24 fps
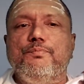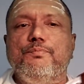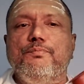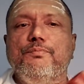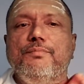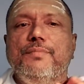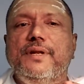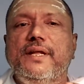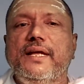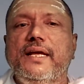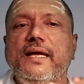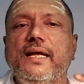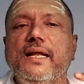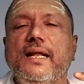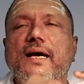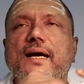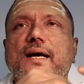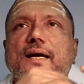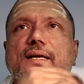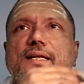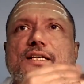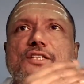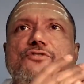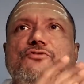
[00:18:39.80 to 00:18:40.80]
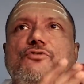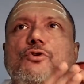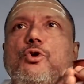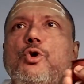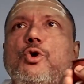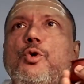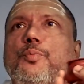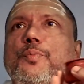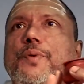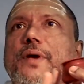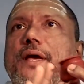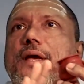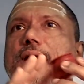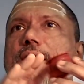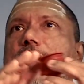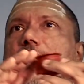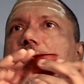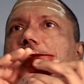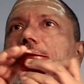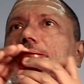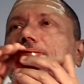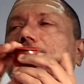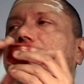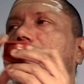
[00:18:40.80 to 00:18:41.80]
Neelaghata Swarupe.
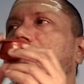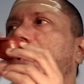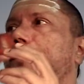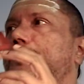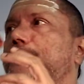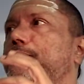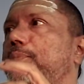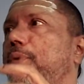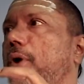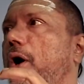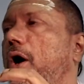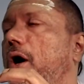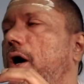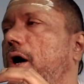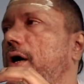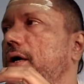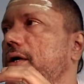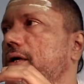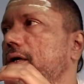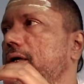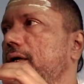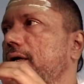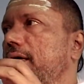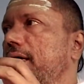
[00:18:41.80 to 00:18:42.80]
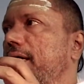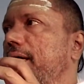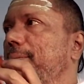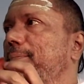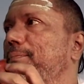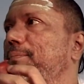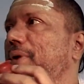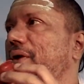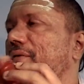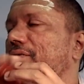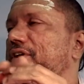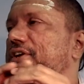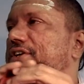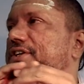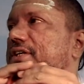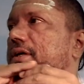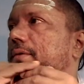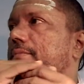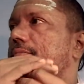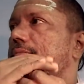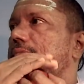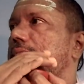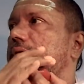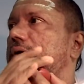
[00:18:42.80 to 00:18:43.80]
In the pot,
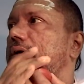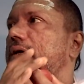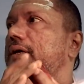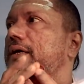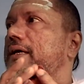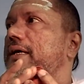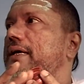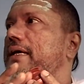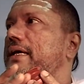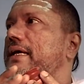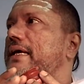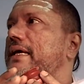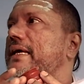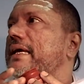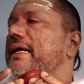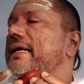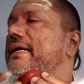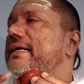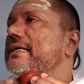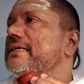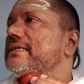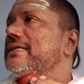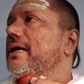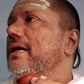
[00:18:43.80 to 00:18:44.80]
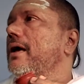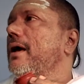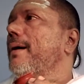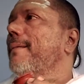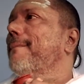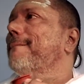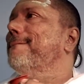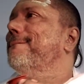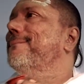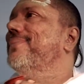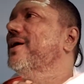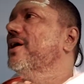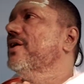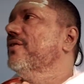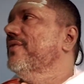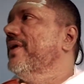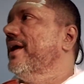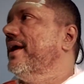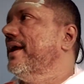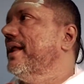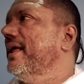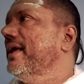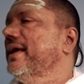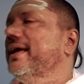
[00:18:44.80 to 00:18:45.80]
Pravishtam. It is a
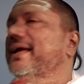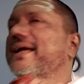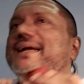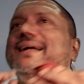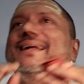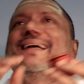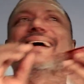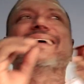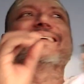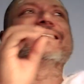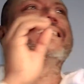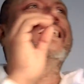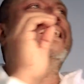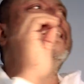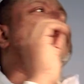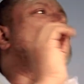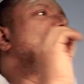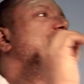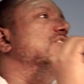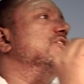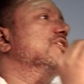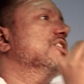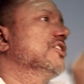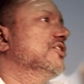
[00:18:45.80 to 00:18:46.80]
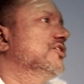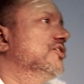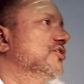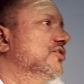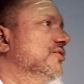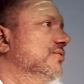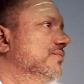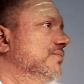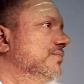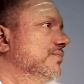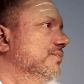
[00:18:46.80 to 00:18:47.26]
pervading, it has existence.